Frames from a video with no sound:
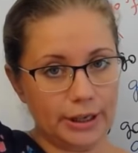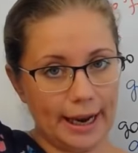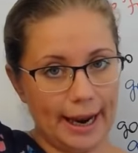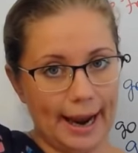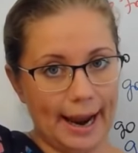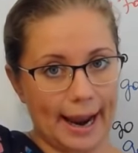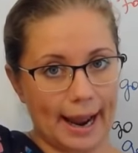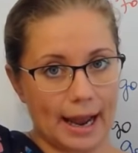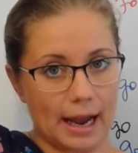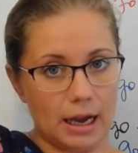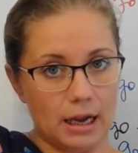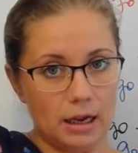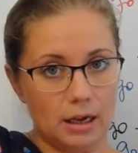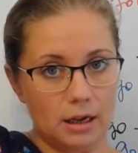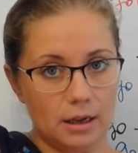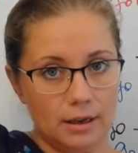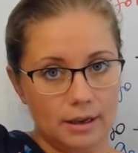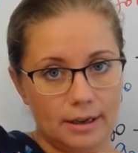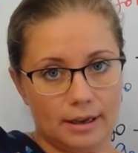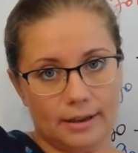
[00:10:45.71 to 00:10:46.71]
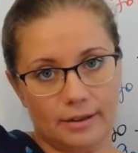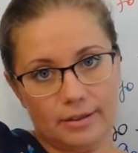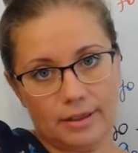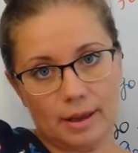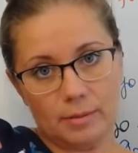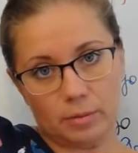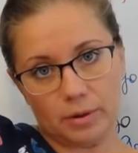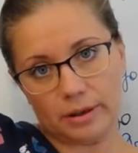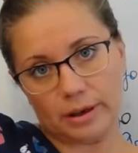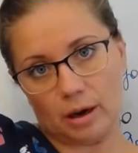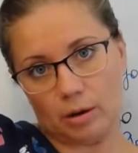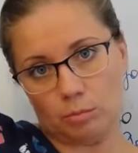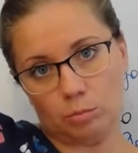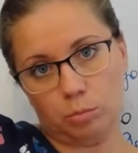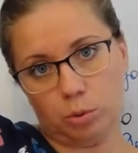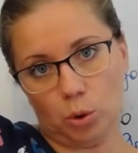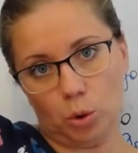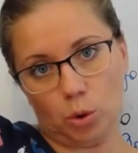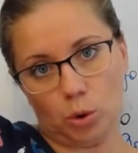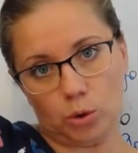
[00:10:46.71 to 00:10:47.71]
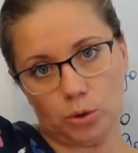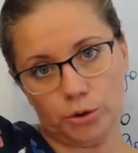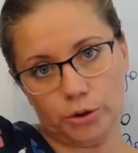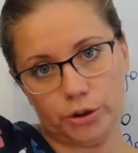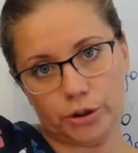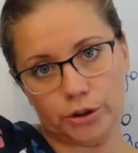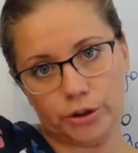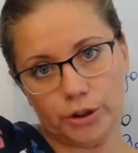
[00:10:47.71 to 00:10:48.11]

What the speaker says: hair and they become bald.